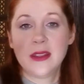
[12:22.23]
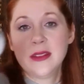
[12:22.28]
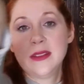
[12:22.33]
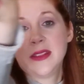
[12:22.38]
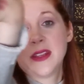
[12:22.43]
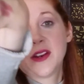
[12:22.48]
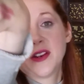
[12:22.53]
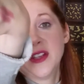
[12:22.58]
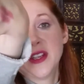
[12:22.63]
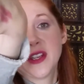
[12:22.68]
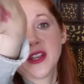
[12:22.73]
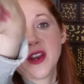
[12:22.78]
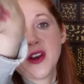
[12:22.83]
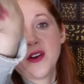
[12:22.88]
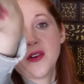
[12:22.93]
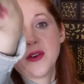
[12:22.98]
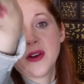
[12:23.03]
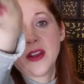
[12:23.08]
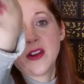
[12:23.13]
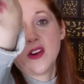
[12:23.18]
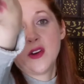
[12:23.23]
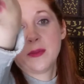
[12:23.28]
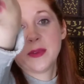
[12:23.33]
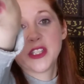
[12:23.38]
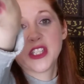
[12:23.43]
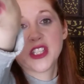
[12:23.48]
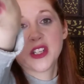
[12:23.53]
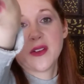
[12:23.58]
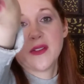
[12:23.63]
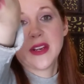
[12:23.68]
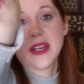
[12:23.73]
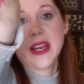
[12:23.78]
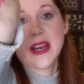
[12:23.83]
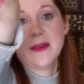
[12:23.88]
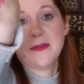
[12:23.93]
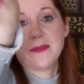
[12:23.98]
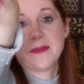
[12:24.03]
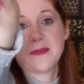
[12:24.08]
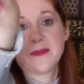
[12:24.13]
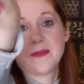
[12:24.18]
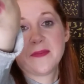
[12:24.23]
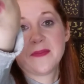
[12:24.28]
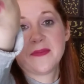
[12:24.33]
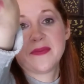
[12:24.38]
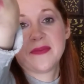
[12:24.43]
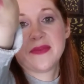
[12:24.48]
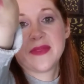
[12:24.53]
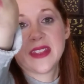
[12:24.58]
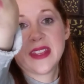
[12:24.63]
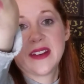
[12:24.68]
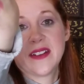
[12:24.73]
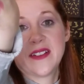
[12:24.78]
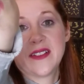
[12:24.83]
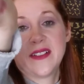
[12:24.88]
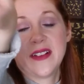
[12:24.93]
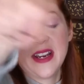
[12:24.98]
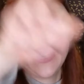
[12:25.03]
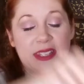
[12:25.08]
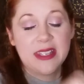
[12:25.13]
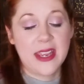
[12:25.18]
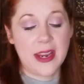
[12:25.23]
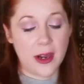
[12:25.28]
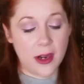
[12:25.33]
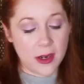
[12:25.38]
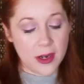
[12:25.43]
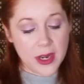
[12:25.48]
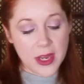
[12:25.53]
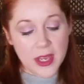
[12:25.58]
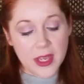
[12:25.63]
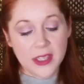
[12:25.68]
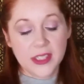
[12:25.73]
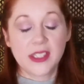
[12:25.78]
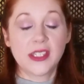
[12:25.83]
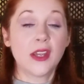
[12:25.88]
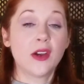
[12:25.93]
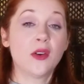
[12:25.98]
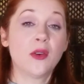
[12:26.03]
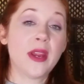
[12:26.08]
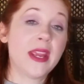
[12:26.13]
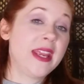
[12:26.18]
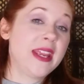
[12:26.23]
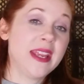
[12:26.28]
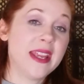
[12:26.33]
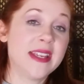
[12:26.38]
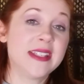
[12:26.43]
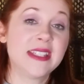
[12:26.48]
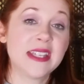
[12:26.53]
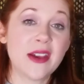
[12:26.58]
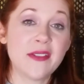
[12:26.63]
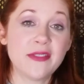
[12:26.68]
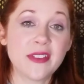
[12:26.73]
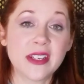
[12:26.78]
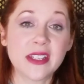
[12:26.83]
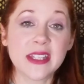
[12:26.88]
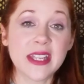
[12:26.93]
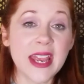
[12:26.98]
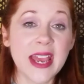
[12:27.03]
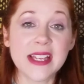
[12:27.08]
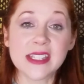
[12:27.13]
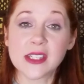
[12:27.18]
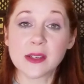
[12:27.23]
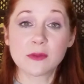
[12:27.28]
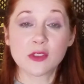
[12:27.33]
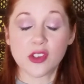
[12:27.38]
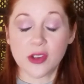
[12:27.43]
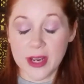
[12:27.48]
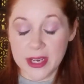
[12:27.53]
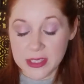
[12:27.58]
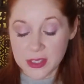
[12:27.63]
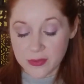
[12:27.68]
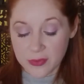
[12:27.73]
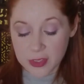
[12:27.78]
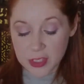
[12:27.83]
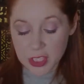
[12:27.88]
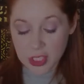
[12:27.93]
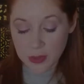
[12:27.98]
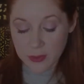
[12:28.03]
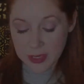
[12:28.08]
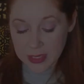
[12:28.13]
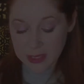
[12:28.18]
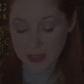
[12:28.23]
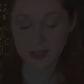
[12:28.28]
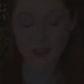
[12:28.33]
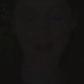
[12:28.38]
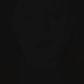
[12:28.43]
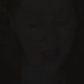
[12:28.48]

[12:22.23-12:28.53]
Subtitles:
There you go. I hope it's showing up right there. So it definitely has some transfer to it.